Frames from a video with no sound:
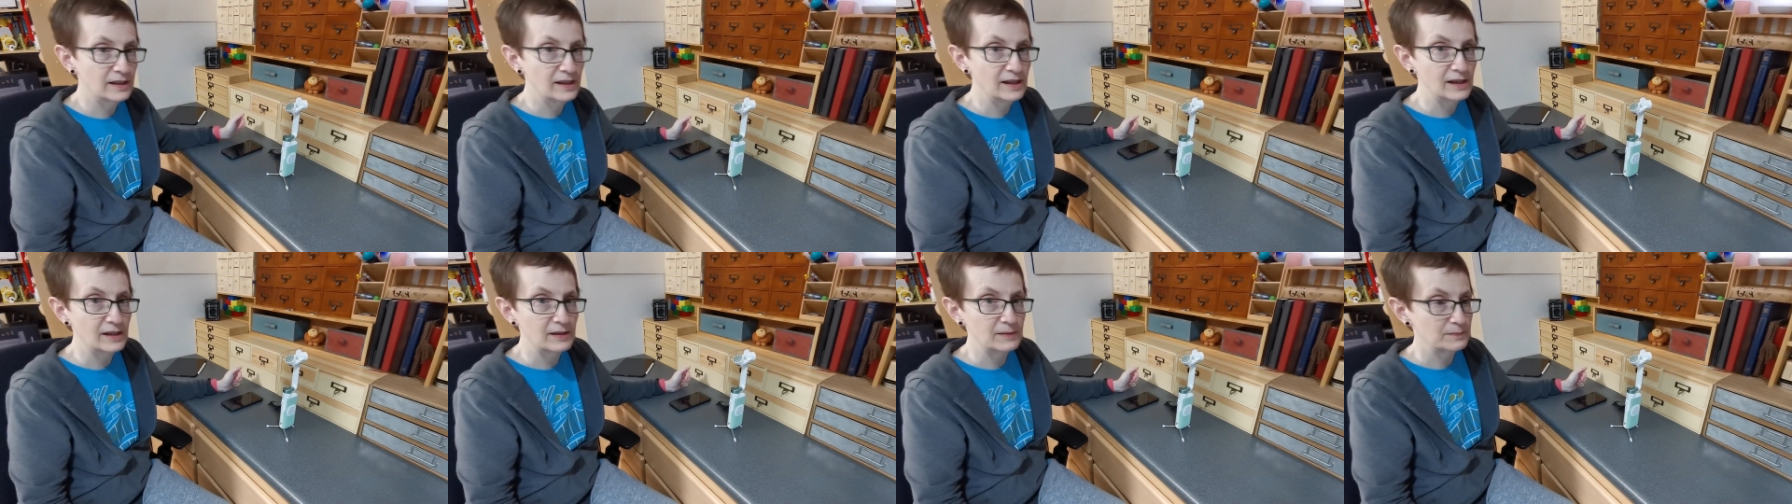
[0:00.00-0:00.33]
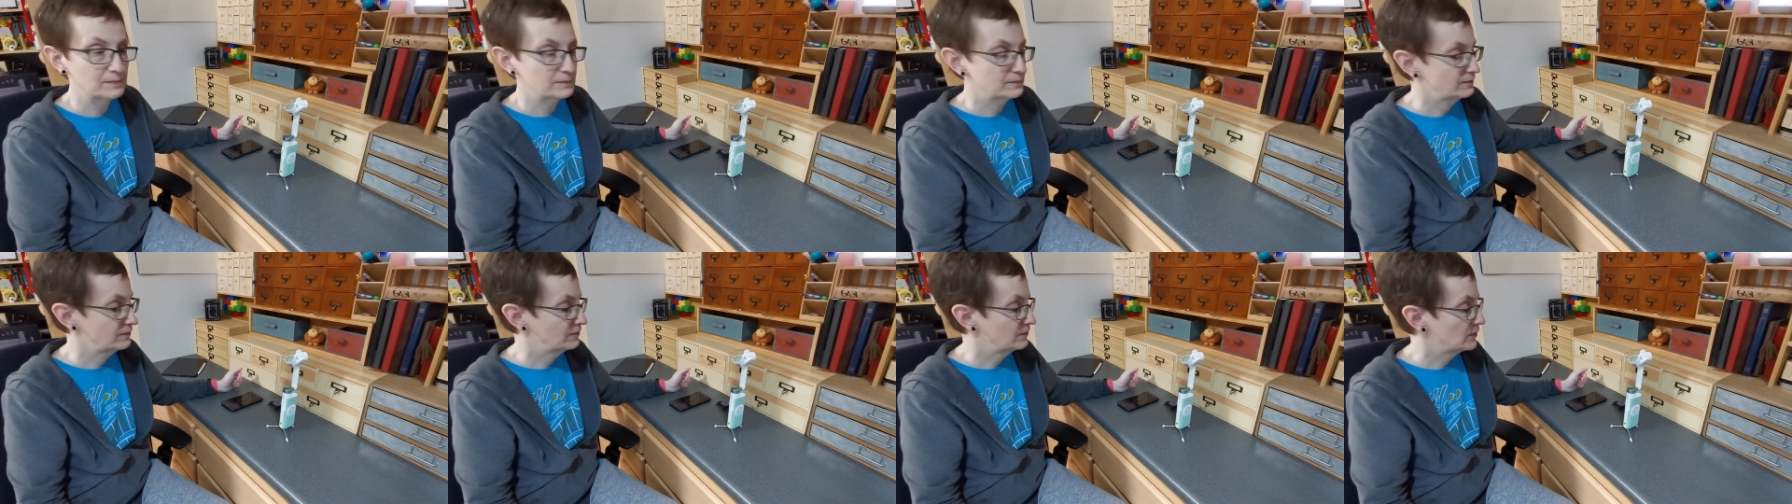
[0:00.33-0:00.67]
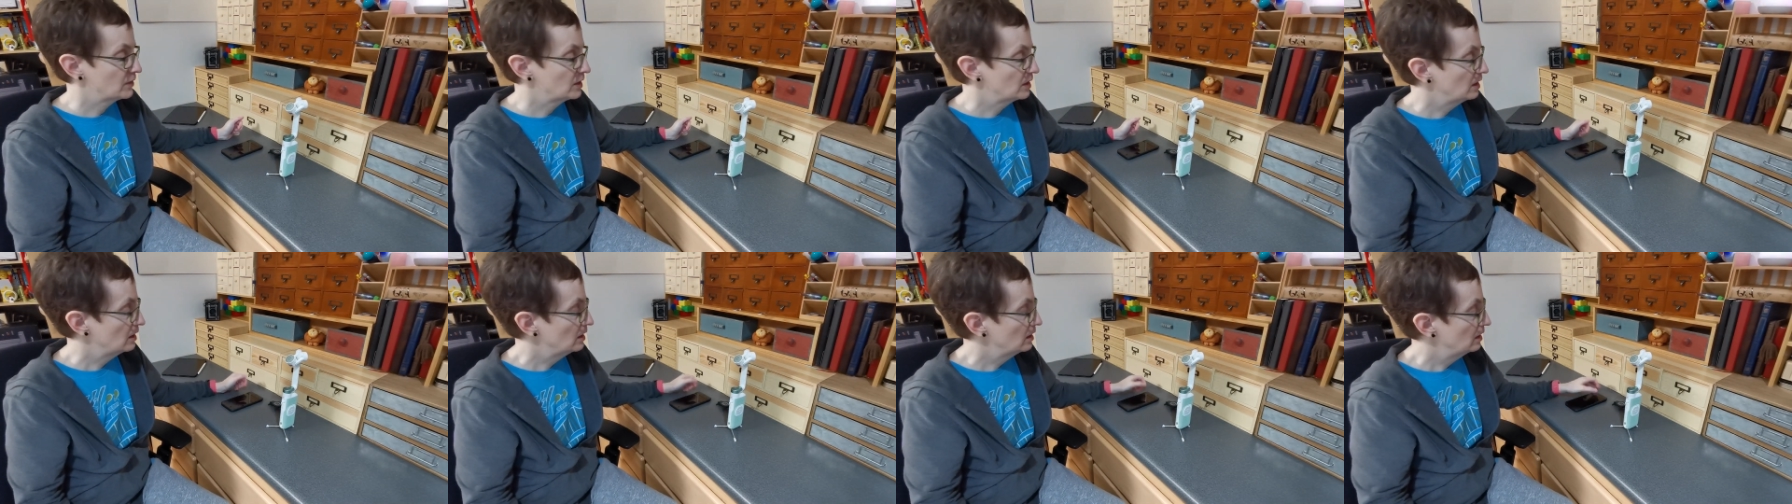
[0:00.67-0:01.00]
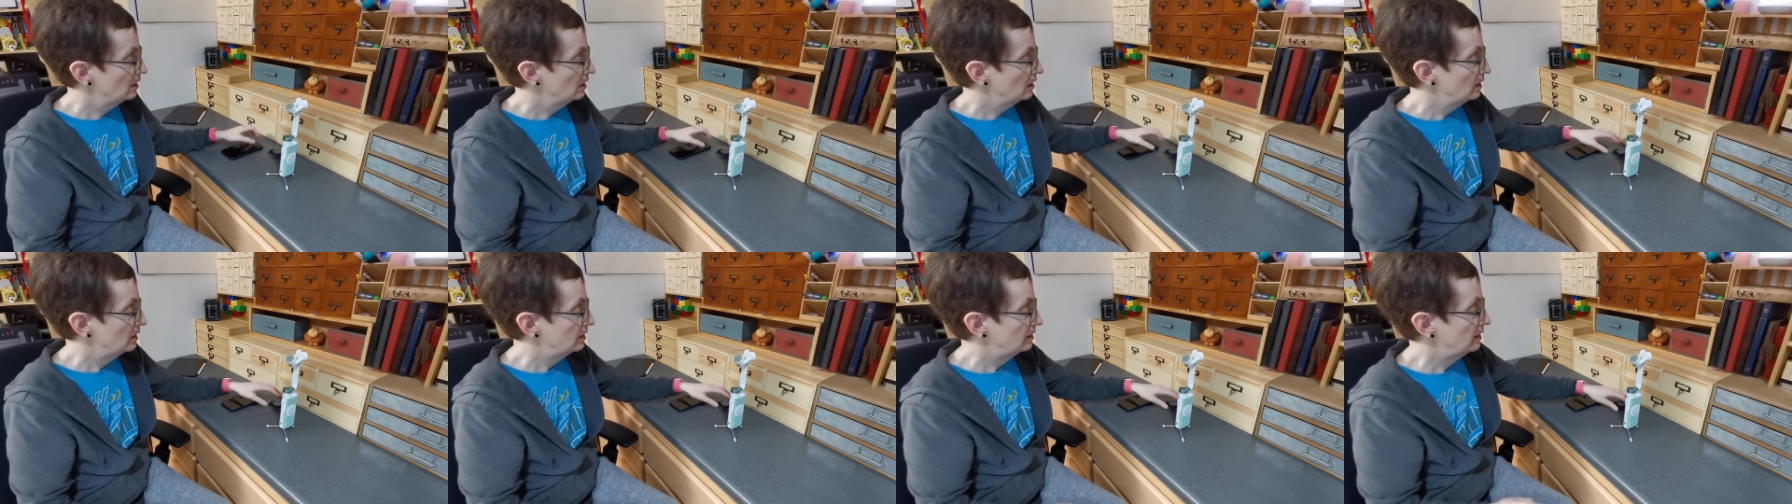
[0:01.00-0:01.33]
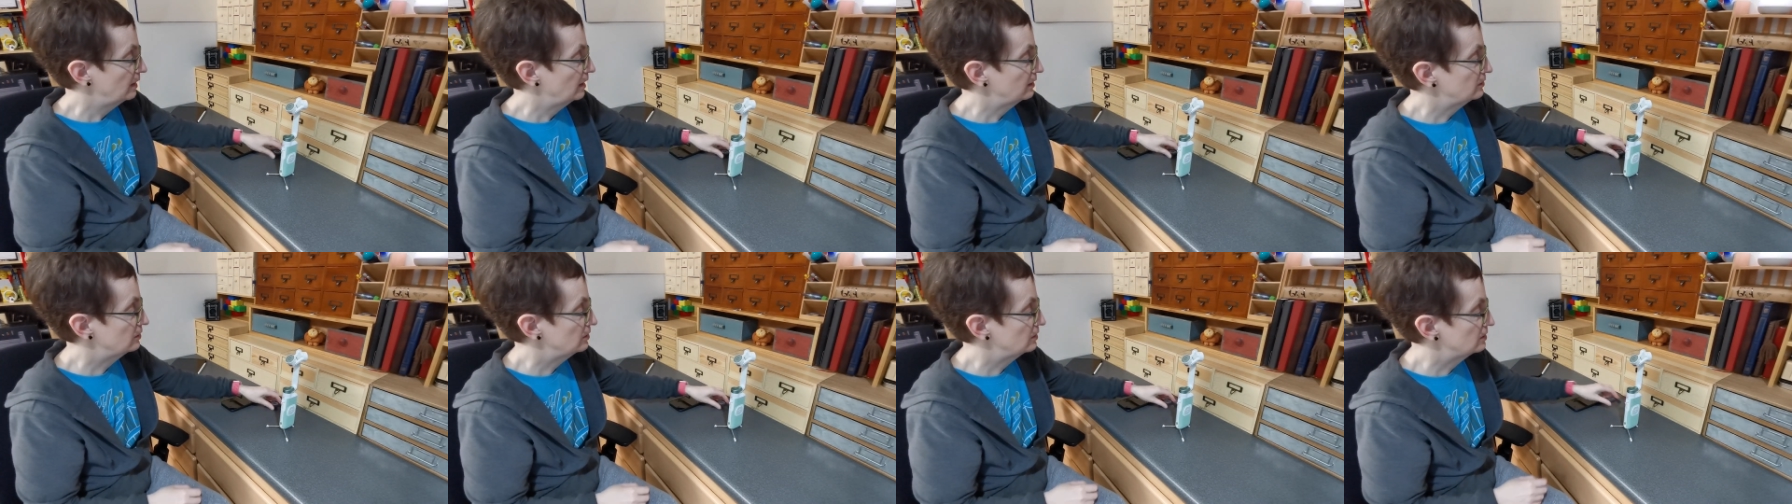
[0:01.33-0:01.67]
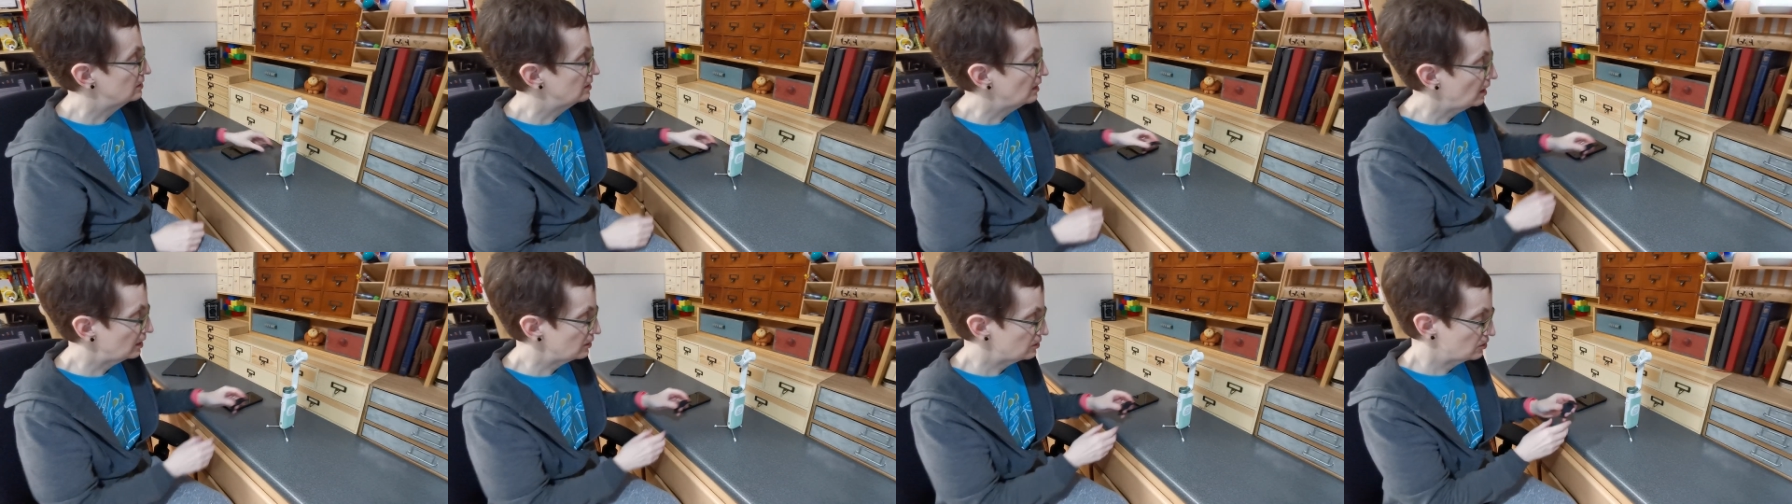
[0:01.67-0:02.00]
that. Now to
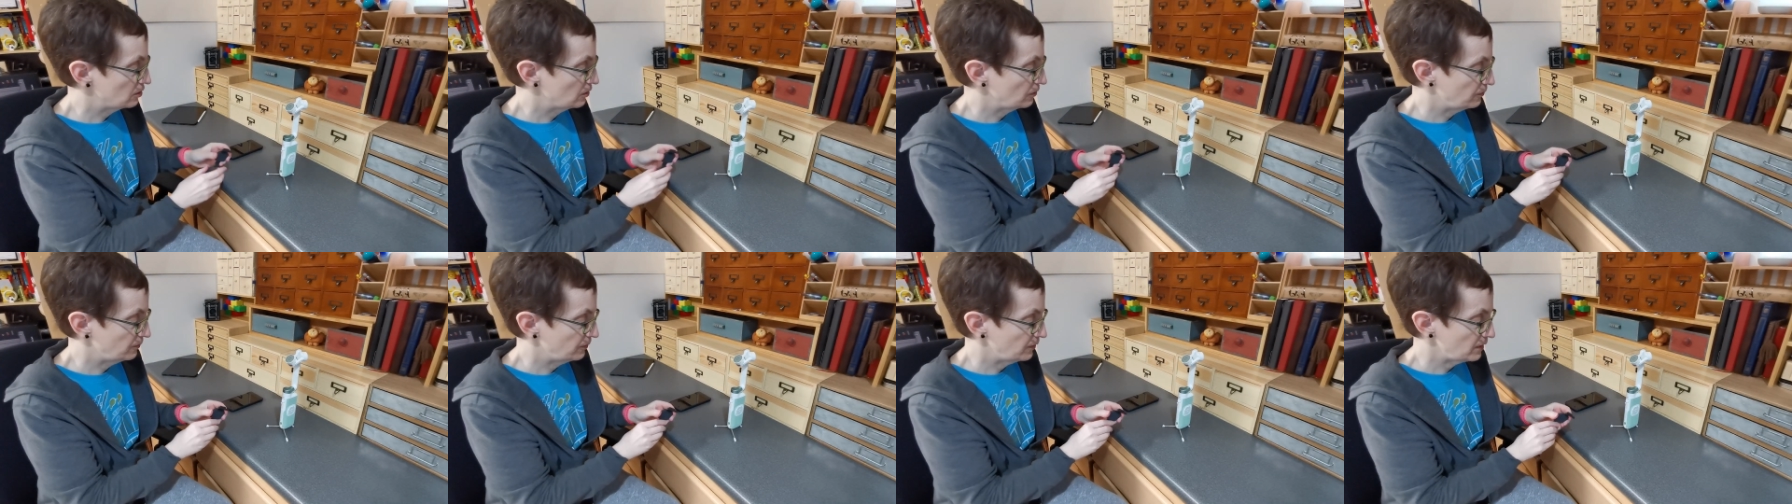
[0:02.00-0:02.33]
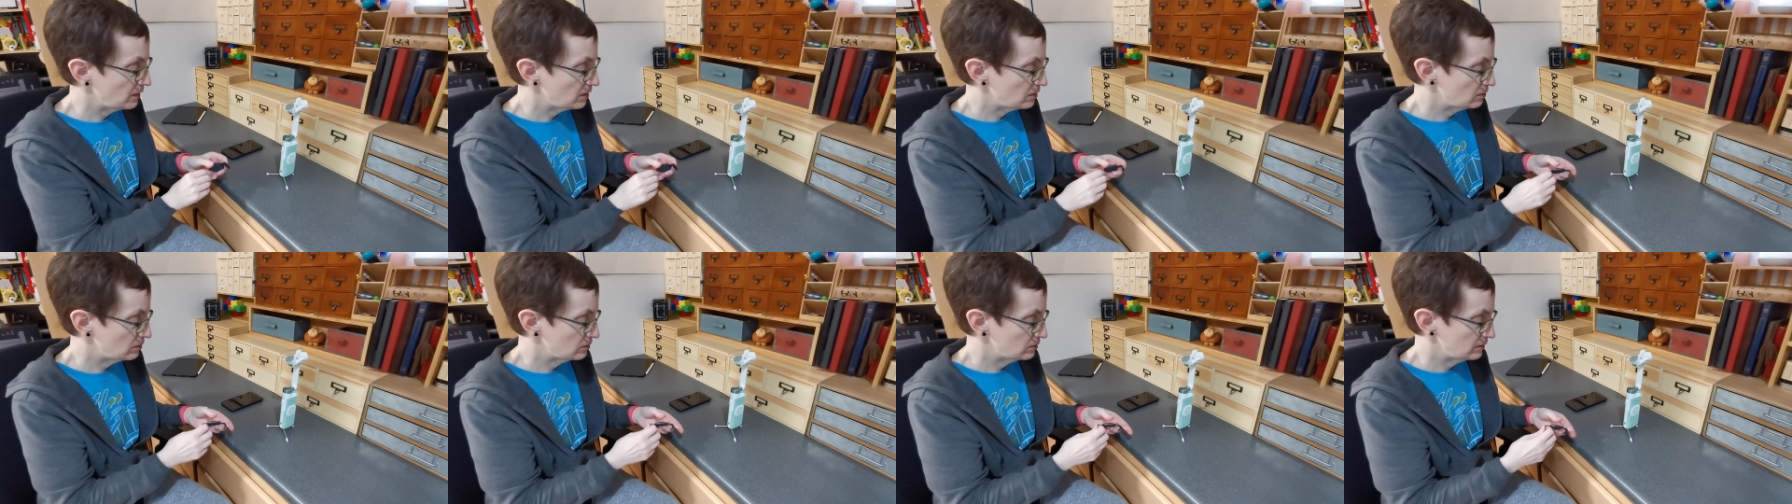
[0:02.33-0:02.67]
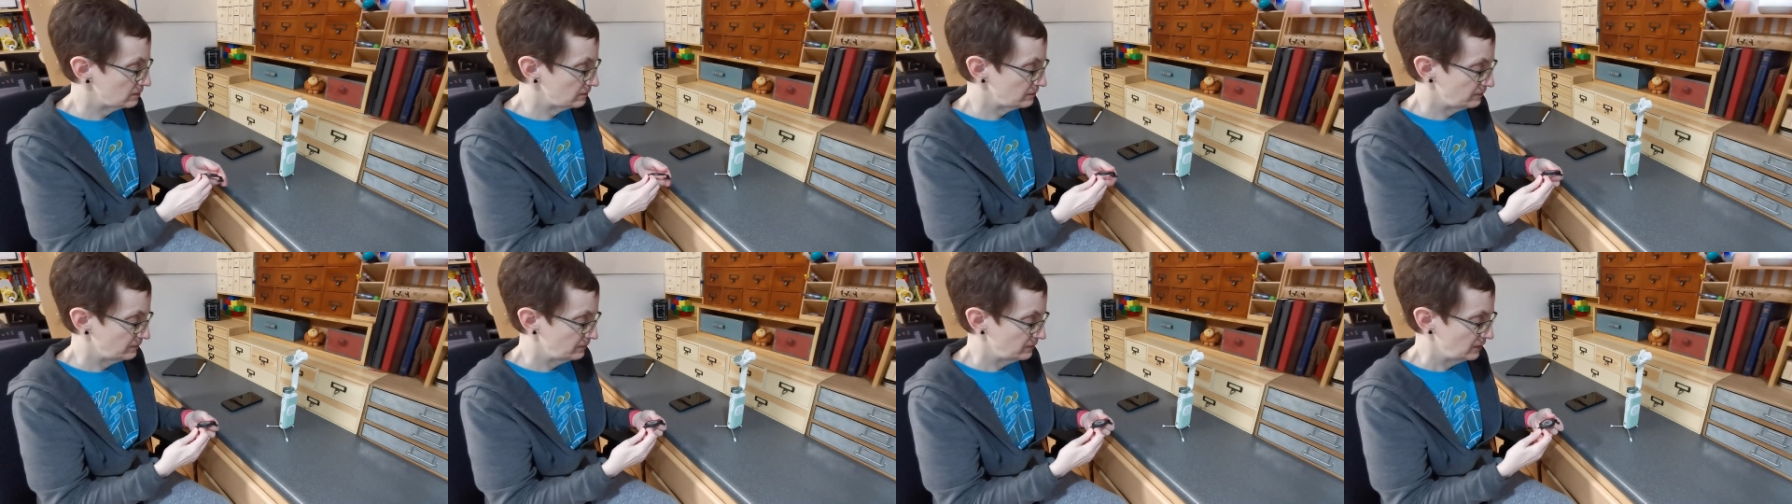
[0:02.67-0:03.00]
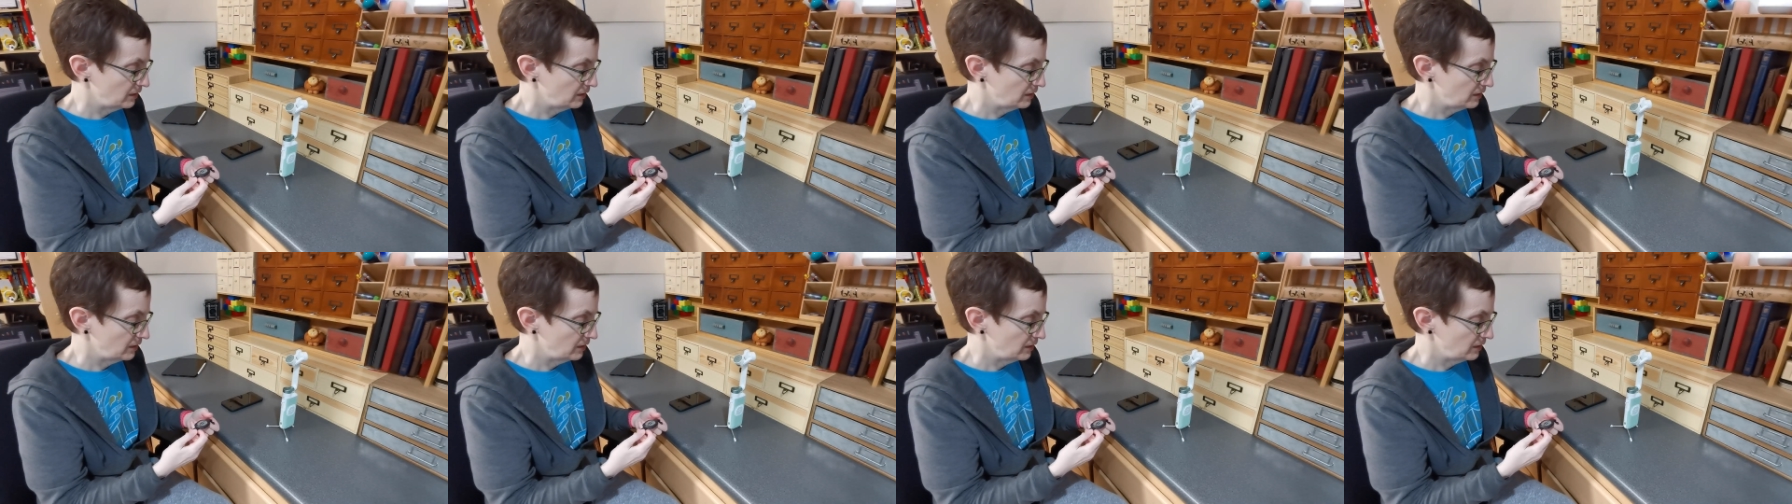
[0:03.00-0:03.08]
attach your phone,